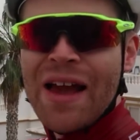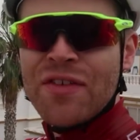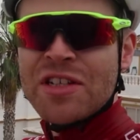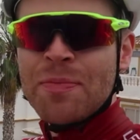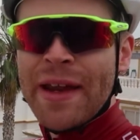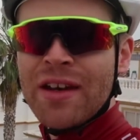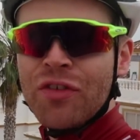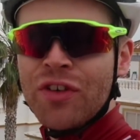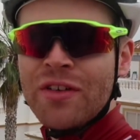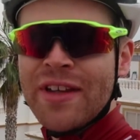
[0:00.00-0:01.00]
having spent a
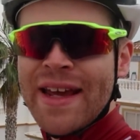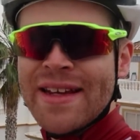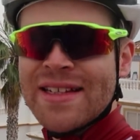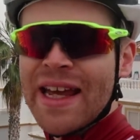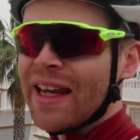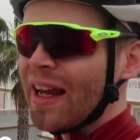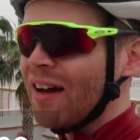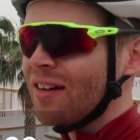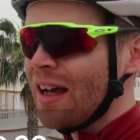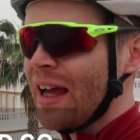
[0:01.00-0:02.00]
few days here now,